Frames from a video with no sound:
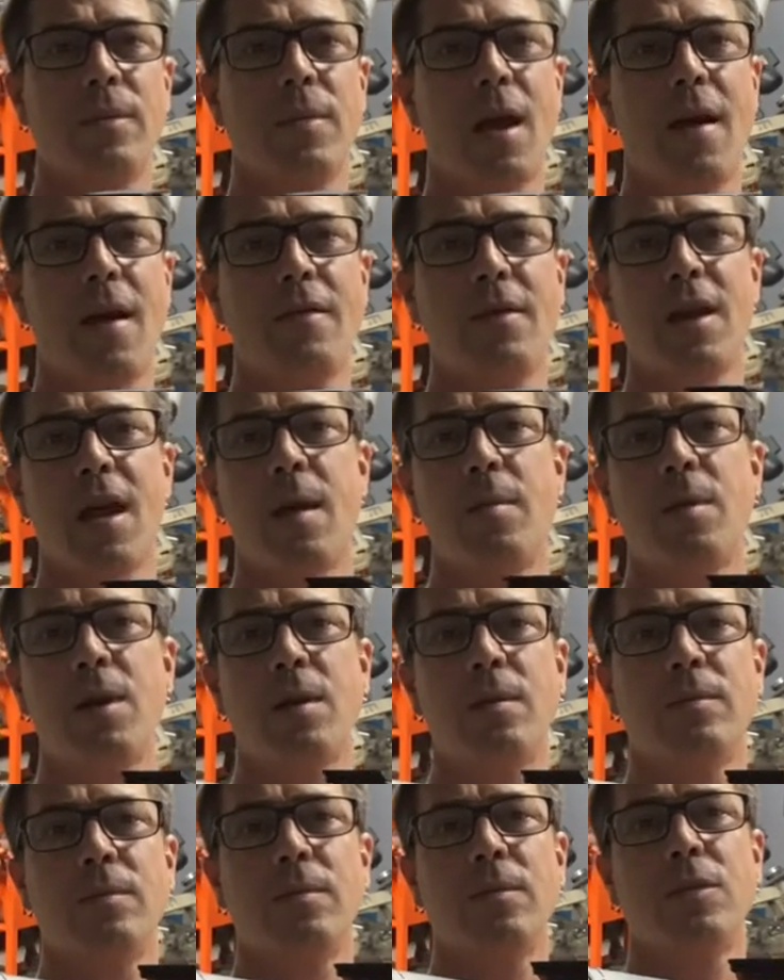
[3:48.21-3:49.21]
Haven't named it.
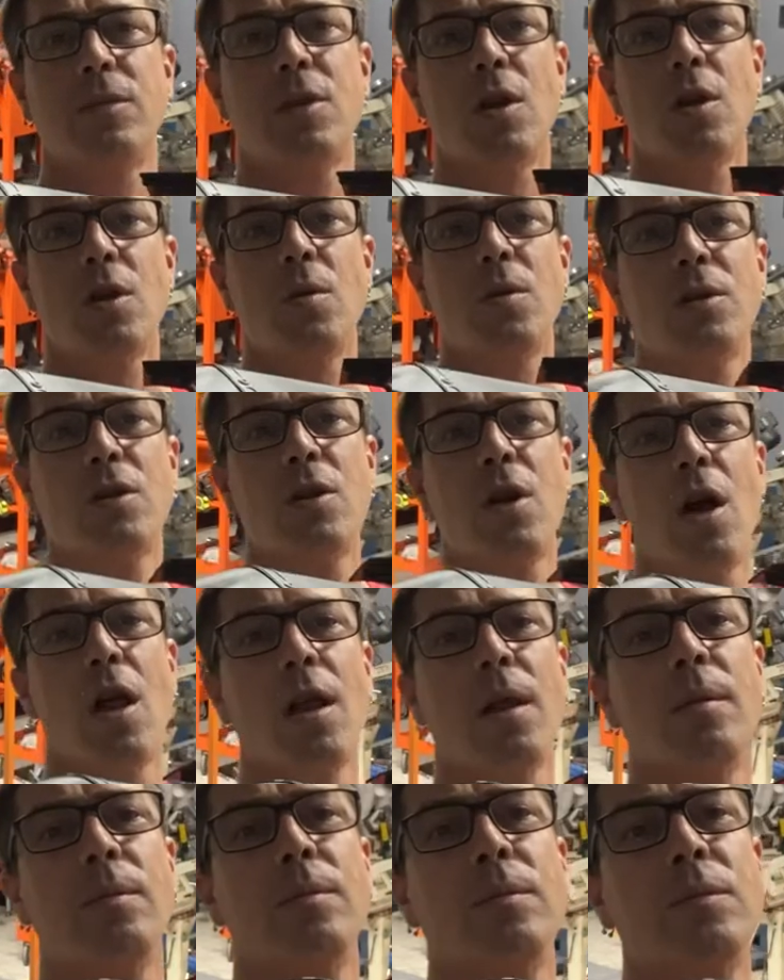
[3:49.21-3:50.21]
Don't know what to call
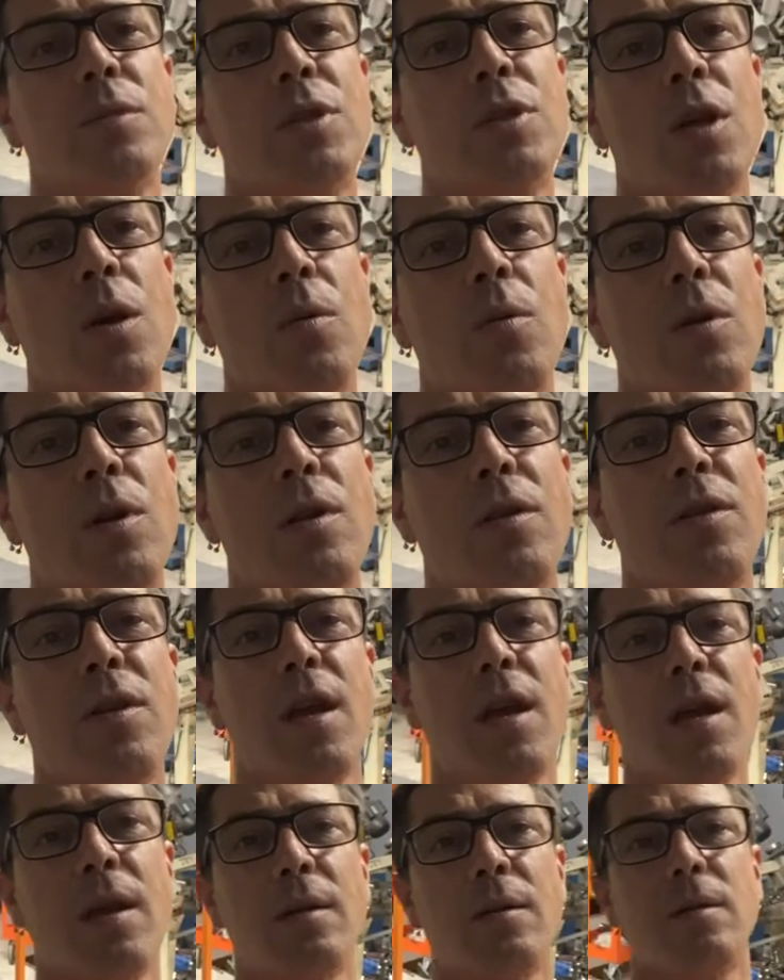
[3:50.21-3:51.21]
it. So, what do you
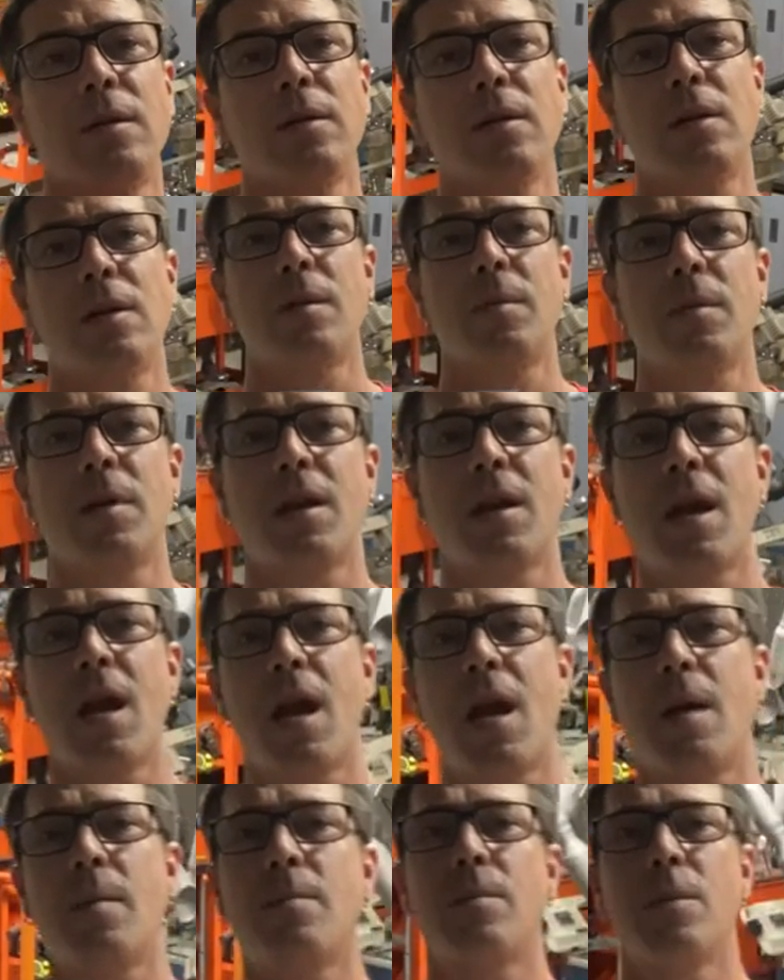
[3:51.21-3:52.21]
think? Give me a
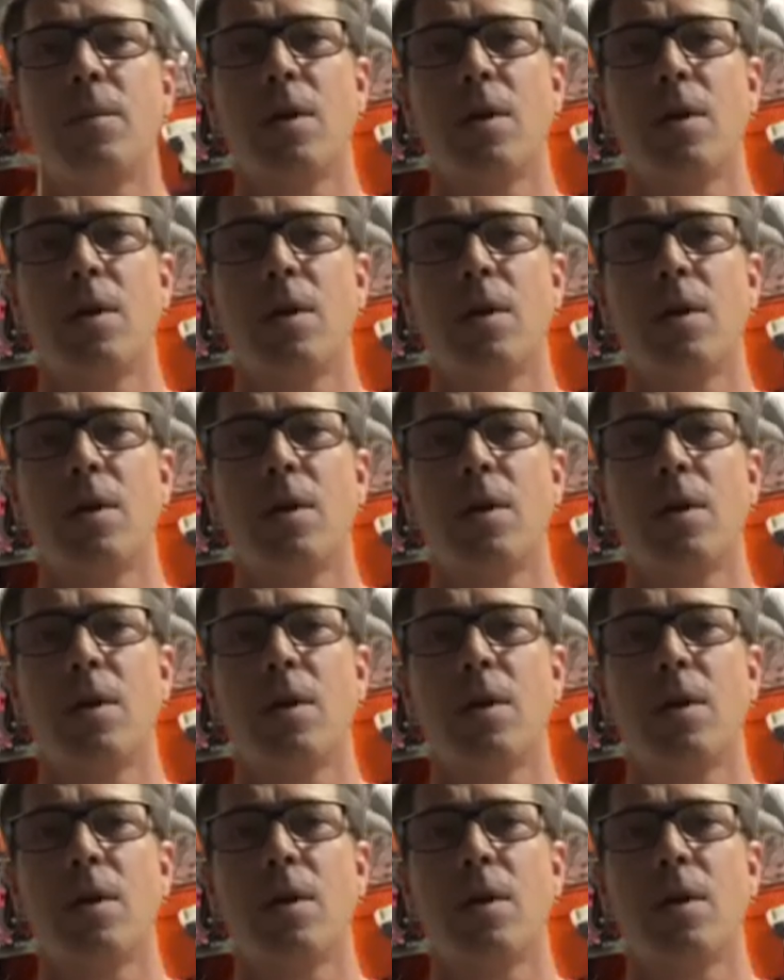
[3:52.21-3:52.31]
name.